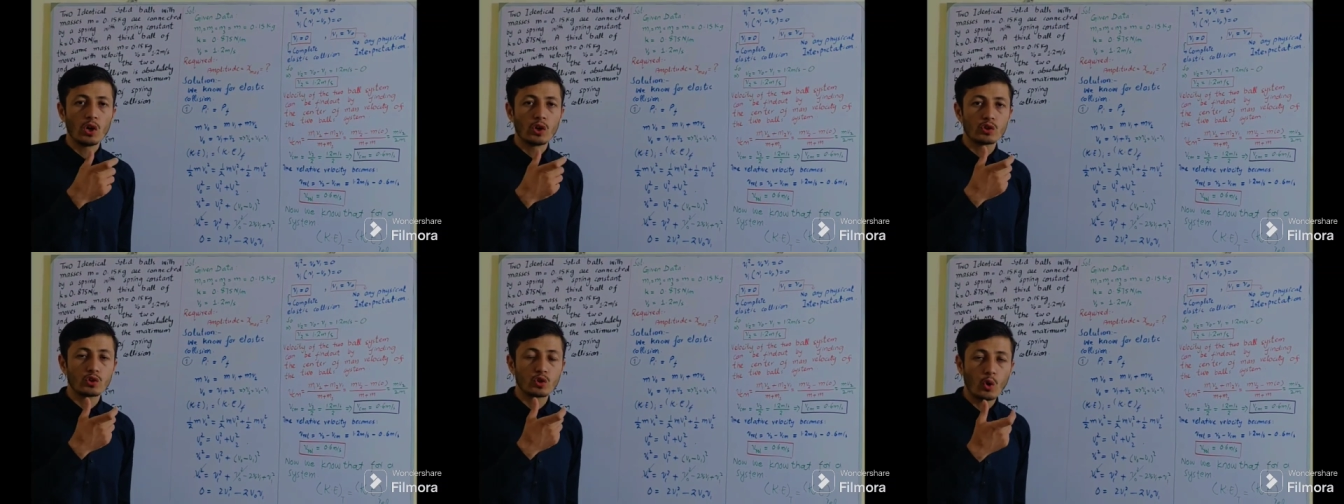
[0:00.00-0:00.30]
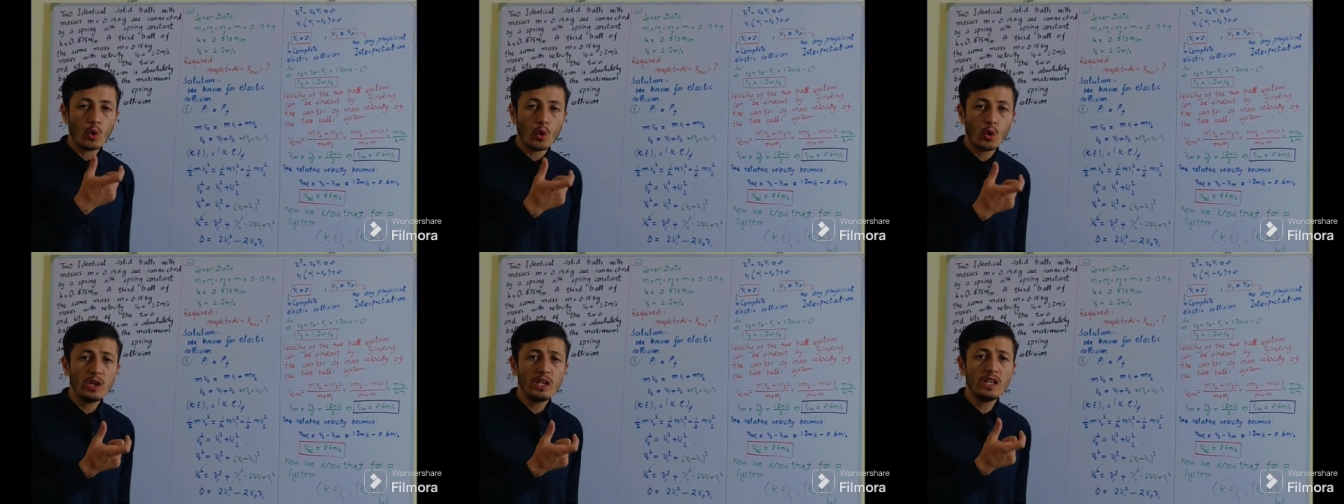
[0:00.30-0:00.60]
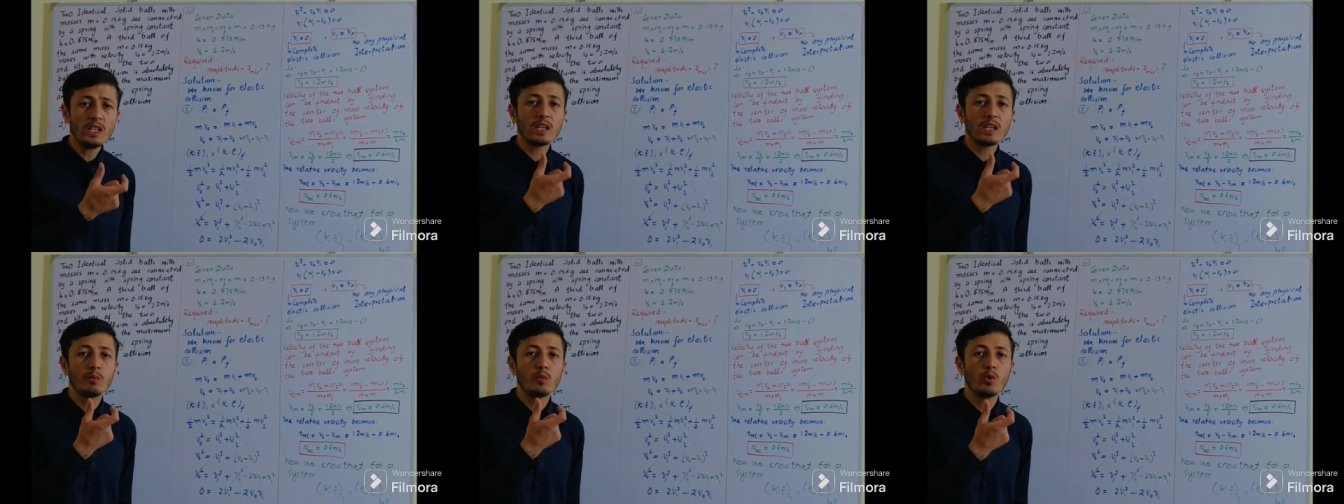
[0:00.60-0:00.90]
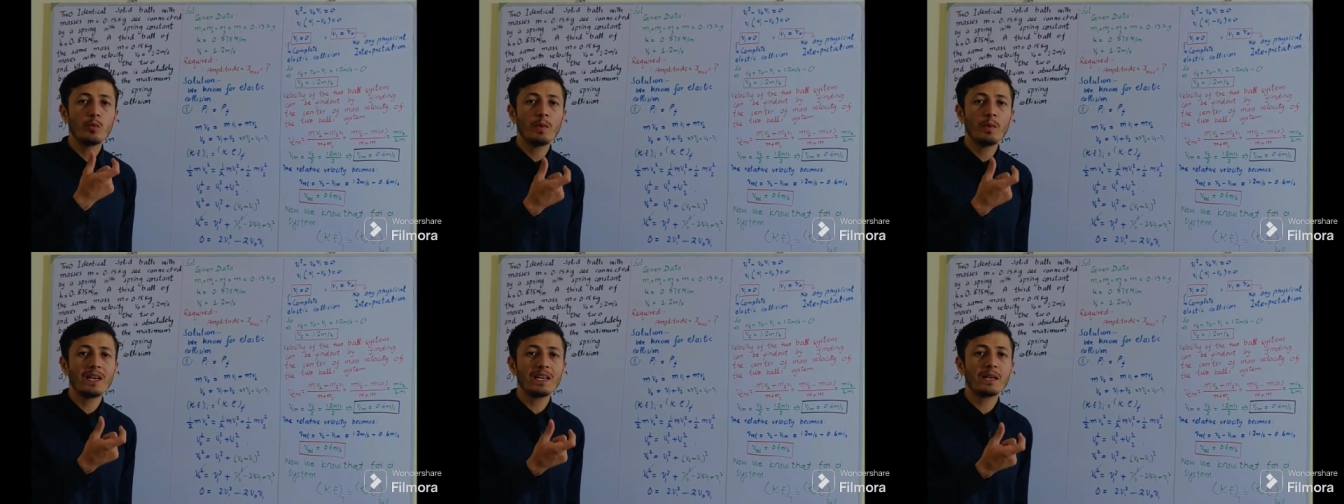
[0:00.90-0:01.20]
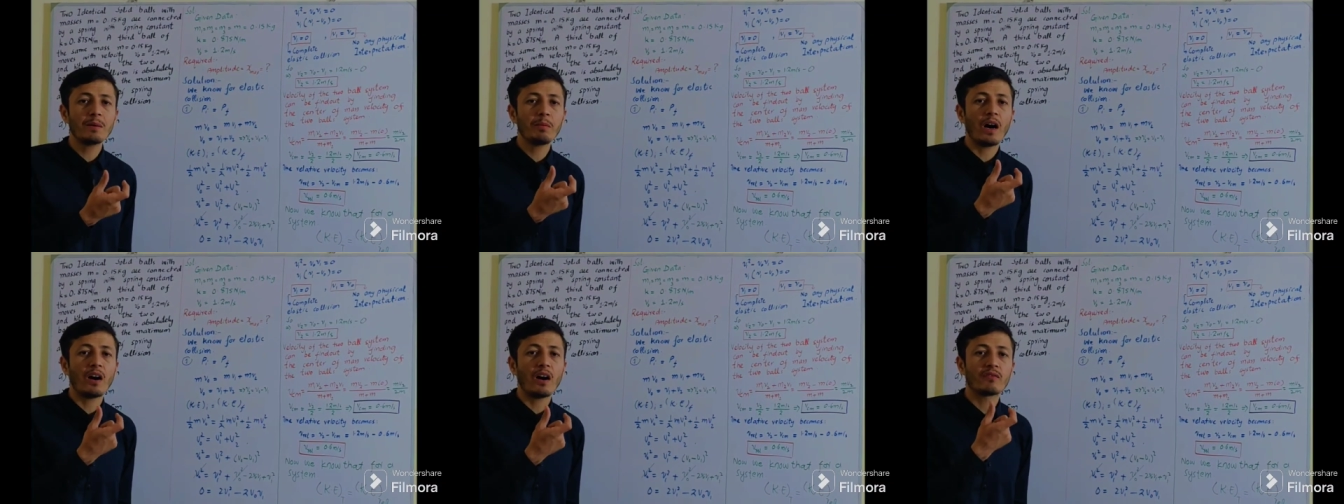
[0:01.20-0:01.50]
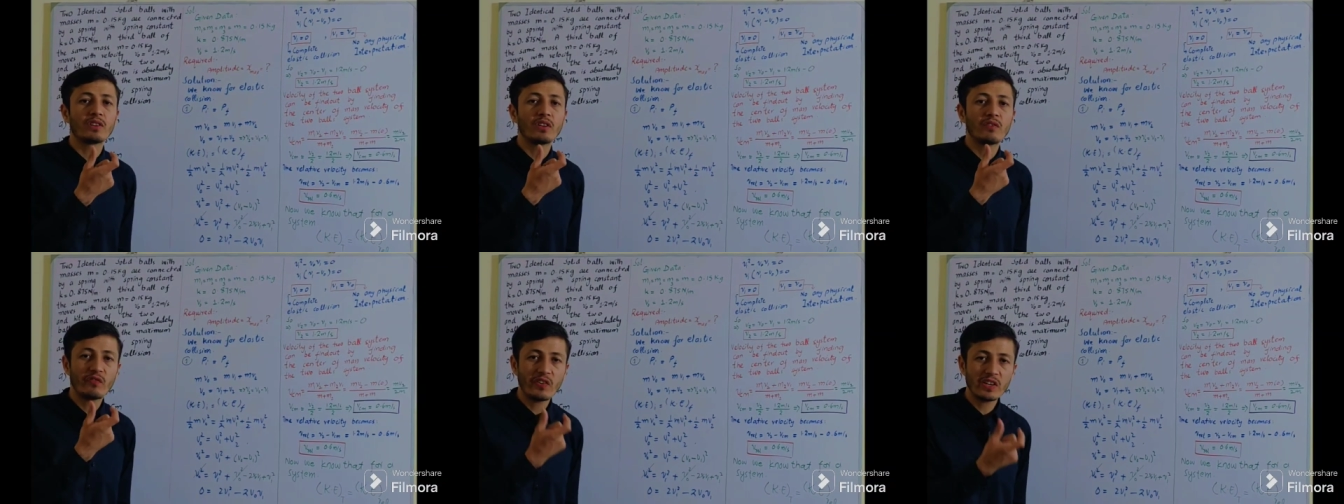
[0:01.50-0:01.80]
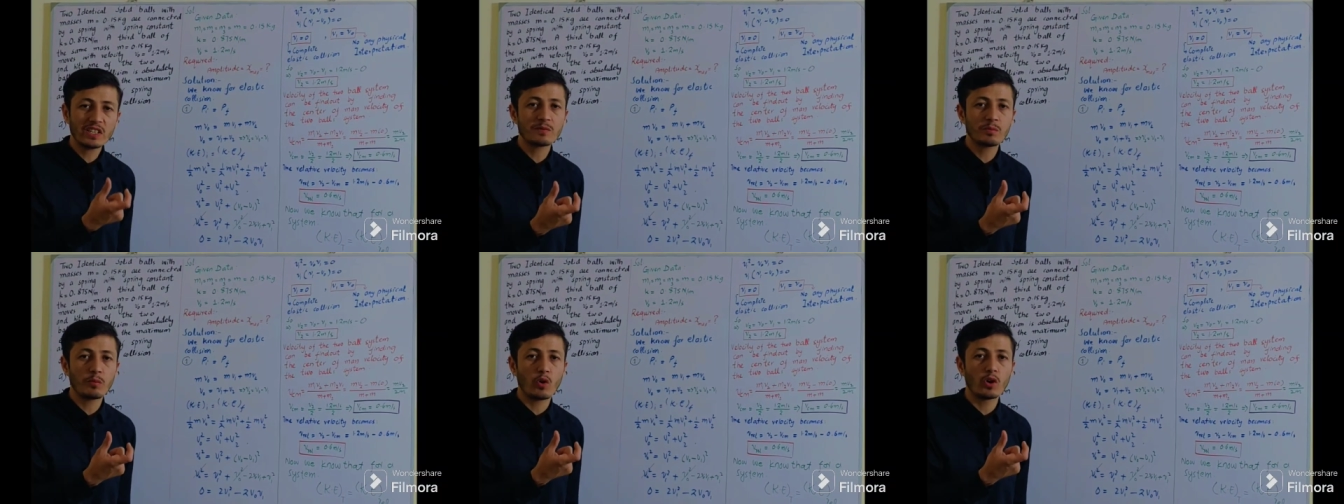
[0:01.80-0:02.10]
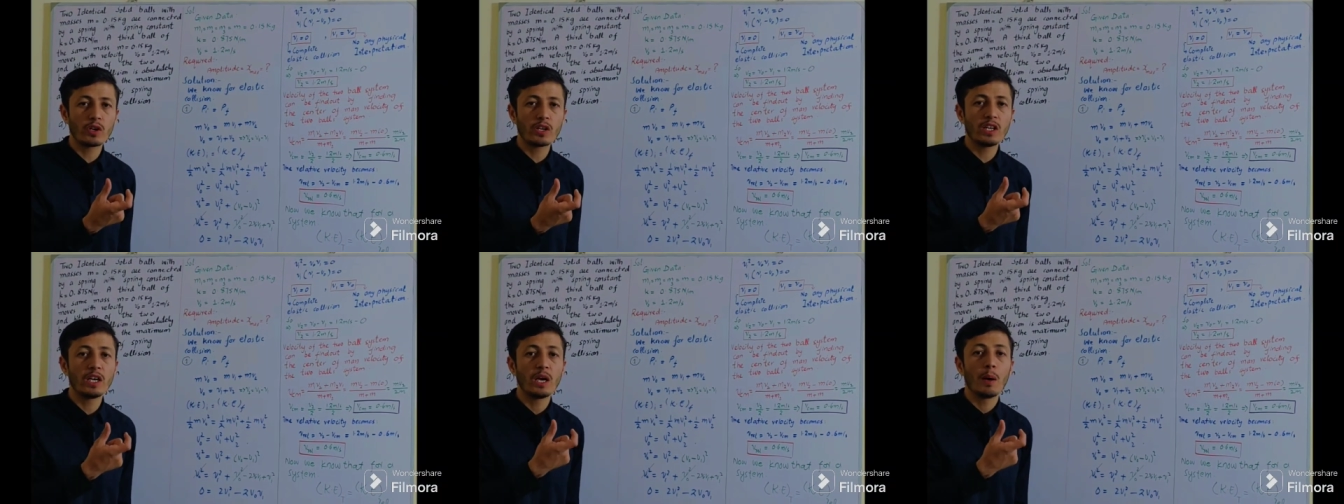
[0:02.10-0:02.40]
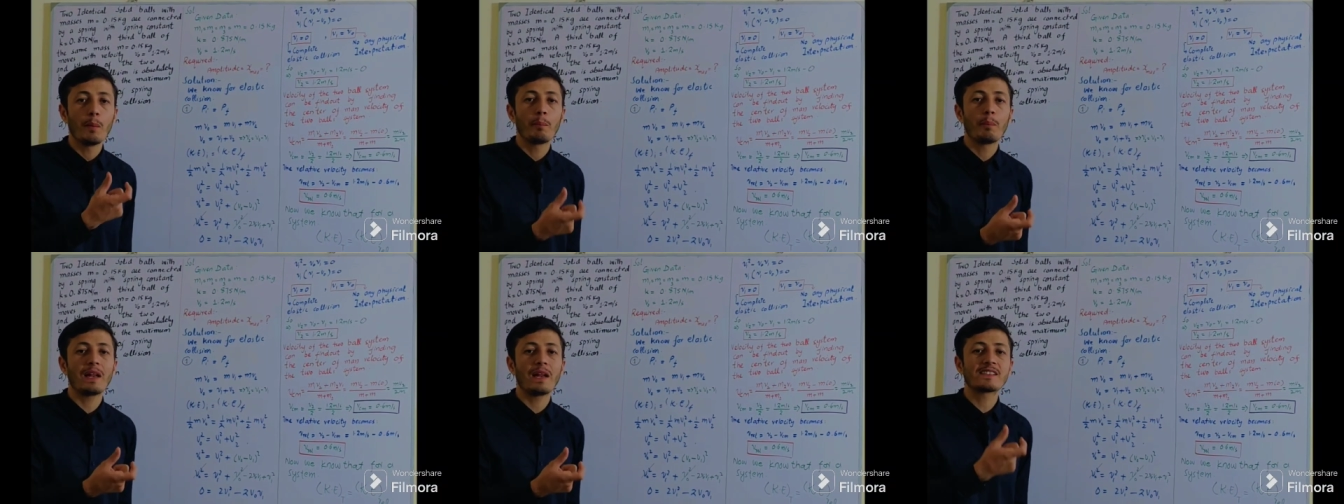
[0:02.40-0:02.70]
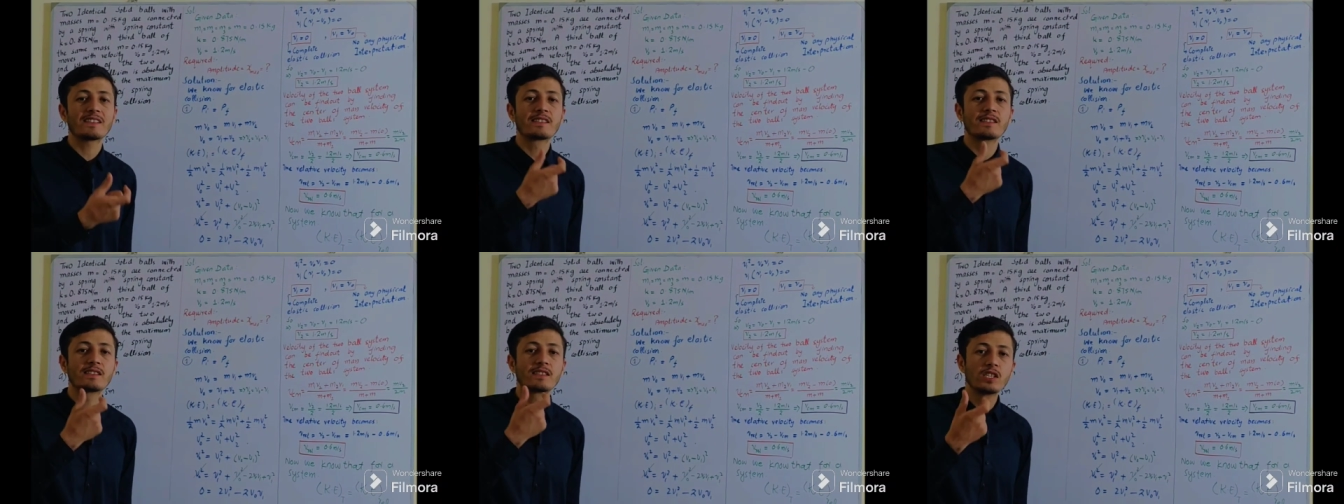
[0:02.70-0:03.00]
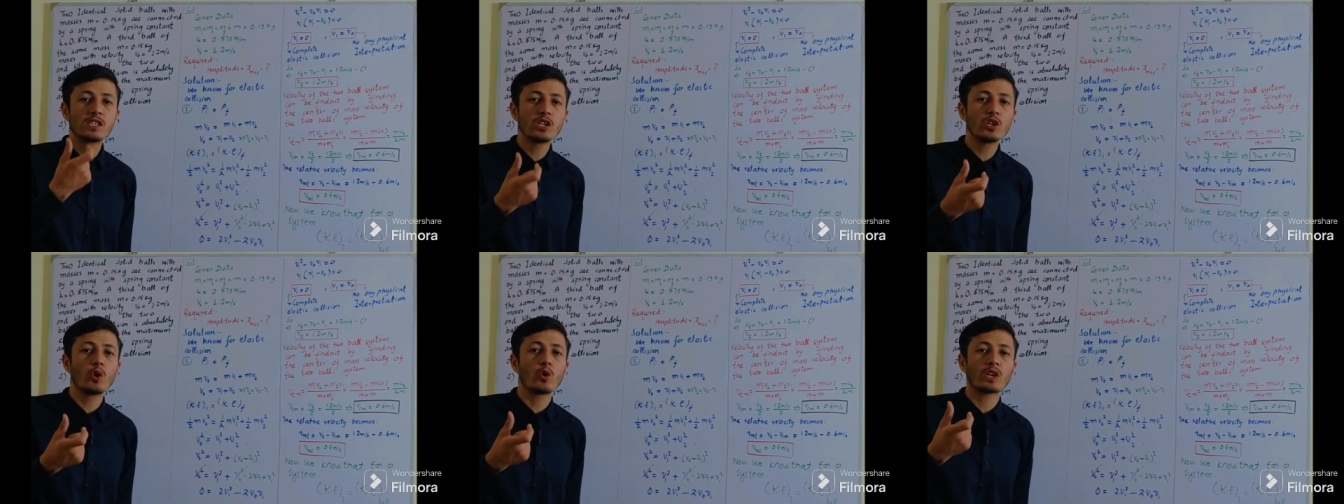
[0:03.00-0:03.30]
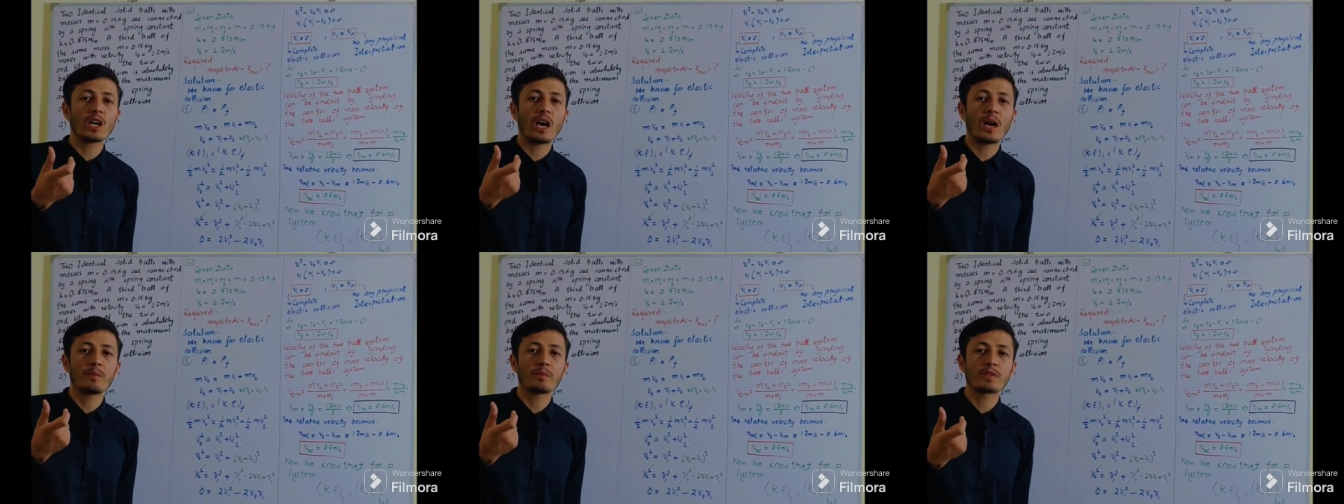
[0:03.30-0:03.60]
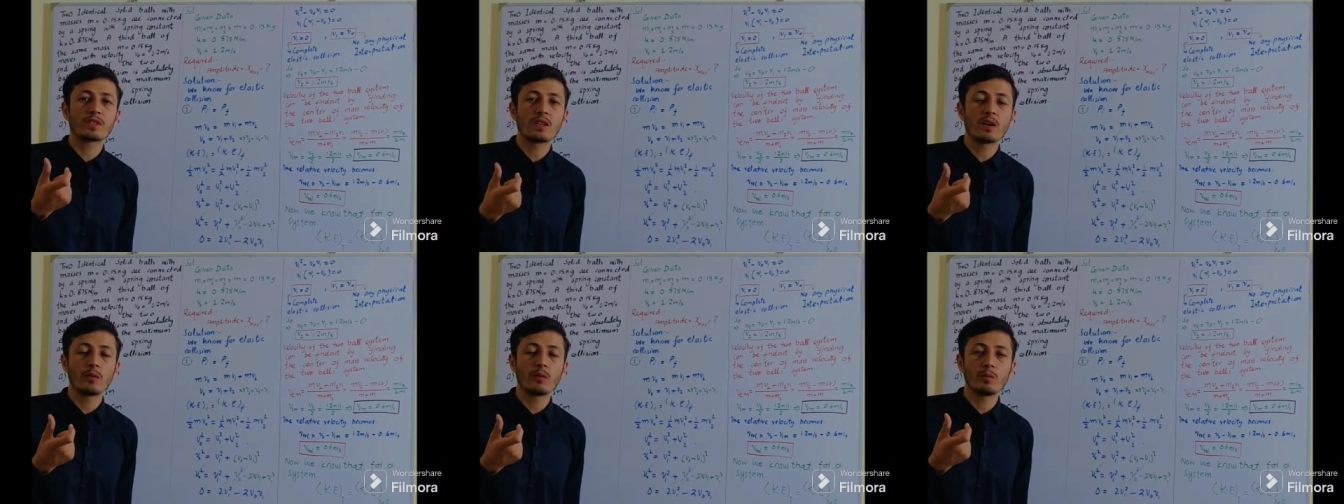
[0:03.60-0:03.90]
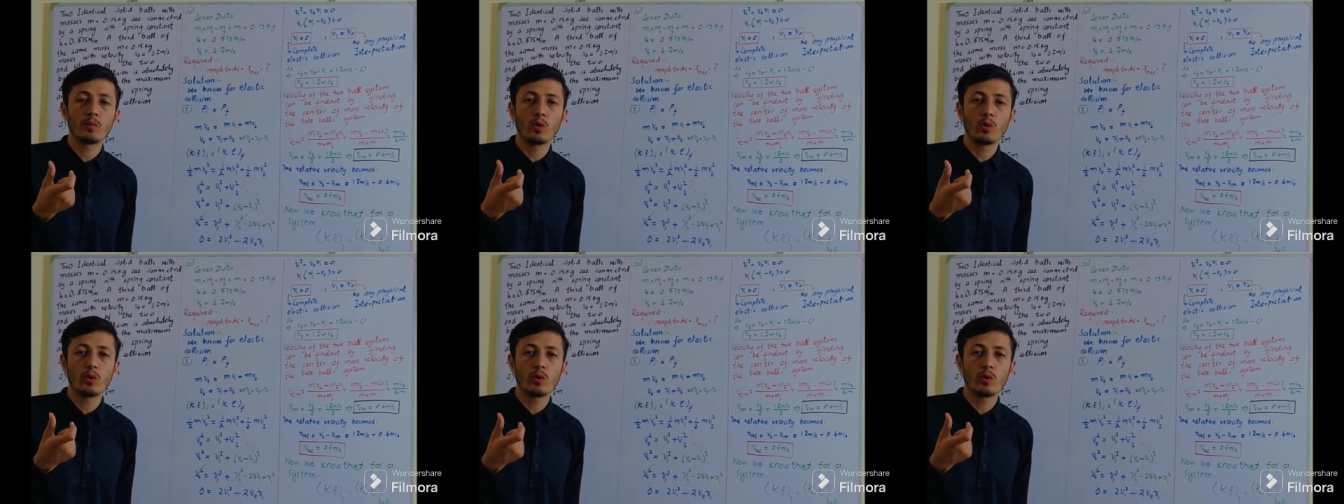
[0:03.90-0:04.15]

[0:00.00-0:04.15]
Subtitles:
so only the momentum of the first body plus zero times the